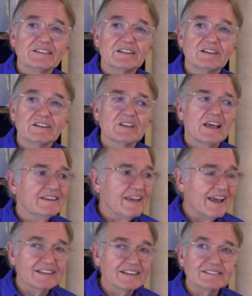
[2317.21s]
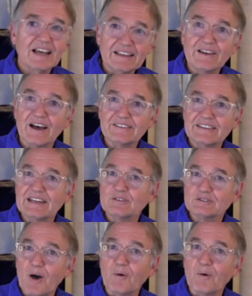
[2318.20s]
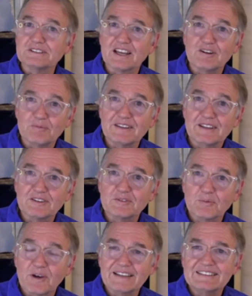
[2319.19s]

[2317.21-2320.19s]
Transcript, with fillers: She goes, yes, I thought that it was always going to be this way.